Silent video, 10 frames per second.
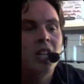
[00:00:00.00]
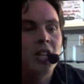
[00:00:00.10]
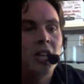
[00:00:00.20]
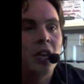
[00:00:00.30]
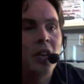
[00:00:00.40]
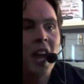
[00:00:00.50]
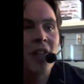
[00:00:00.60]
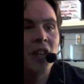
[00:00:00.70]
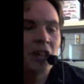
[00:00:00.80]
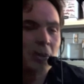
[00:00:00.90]
They
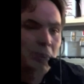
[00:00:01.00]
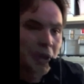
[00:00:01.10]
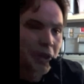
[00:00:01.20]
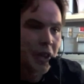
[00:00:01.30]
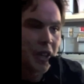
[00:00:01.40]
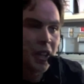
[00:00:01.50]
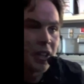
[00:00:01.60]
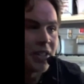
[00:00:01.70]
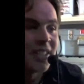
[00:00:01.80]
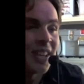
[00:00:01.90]
have a good ability, a
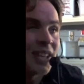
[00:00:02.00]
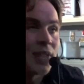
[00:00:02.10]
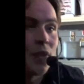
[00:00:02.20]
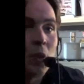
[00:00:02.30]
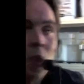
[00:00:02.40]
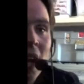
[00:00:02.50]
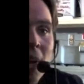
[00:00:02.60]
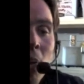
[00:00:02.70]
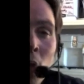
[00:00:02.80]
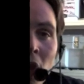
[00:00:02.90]
good sense for what
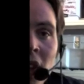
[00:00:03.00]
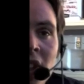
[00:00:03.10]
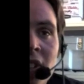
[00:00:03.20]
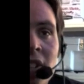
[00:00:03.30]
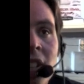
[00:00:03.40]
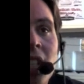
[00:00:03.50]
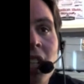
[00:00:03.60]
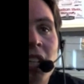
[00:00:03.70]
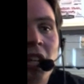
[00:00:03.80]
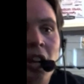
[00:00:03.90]
works.
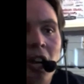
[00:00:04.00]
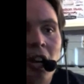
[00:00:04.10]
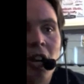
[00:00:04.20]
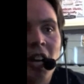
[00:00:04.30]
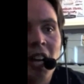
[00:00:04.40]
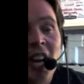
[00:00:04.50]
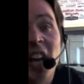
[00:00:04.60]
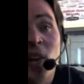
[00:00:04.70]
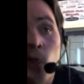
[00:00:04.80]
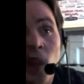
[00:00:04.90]

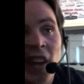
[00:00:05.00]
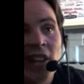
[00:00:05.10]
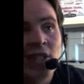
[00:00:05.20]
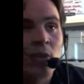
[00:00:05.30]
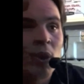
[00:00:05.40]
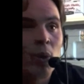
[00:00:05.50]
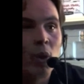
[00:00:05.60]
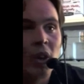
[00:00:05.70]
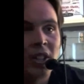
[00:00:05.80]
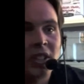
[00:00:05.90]
Edit-wise, or what
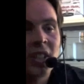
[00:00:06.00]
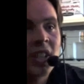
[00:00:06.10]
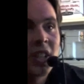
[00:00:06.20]
works.